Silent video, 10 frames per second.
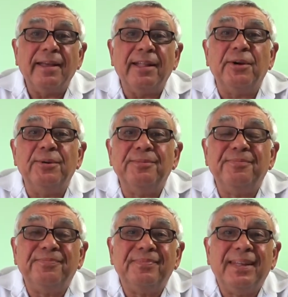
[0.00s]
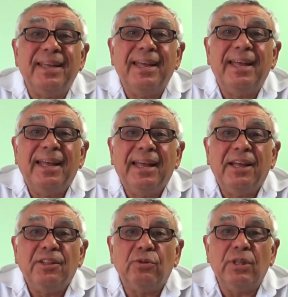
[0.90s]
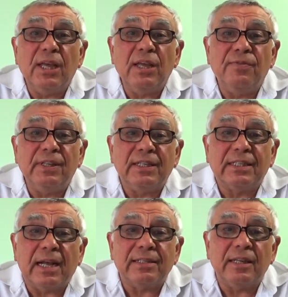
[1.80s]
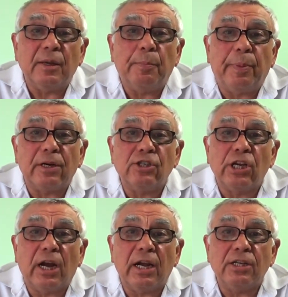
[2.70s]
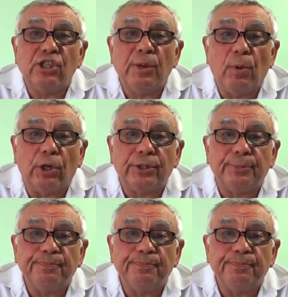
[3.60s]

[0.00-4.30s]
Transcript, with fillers: Hello. Today we're discussing Parsha Shemot.